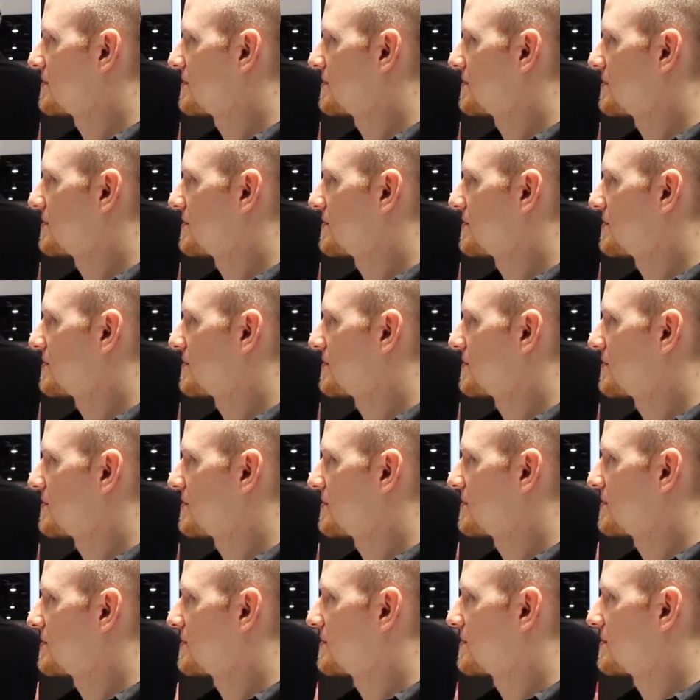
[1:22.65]

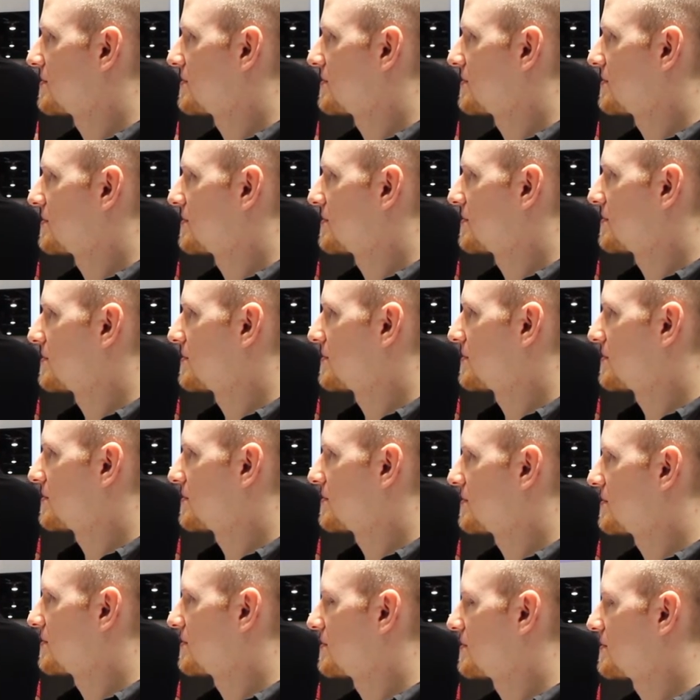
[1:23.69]

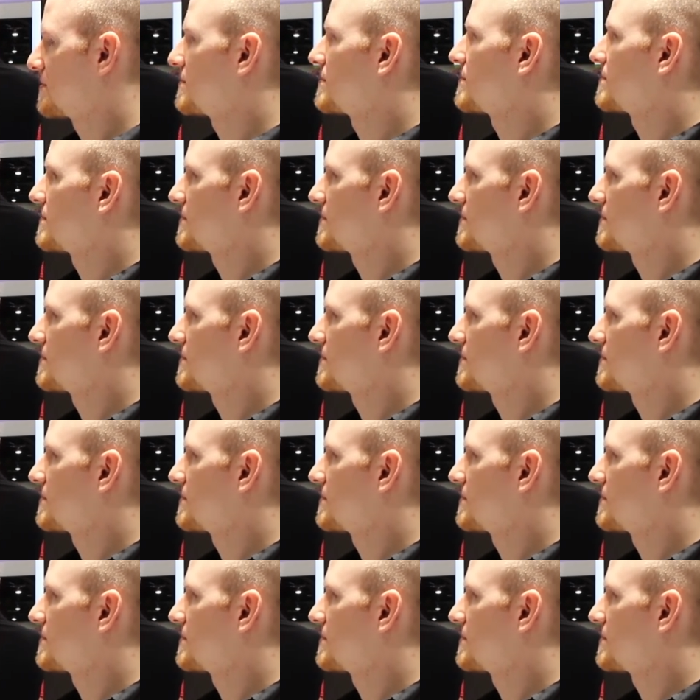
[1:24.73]
(not speaking)